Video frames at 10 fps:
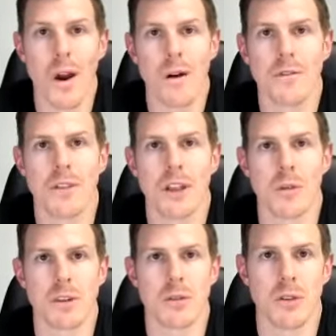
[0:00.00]
of, that
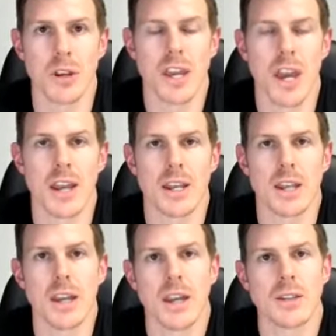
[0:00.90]
I'm communicating
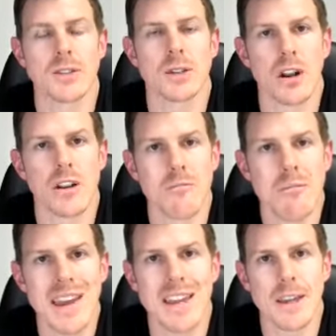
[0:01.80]
inside of
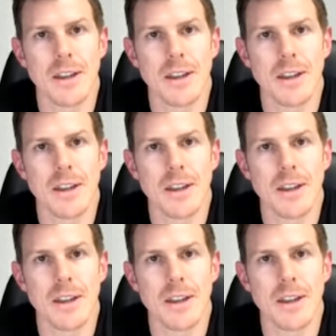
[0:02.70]
me?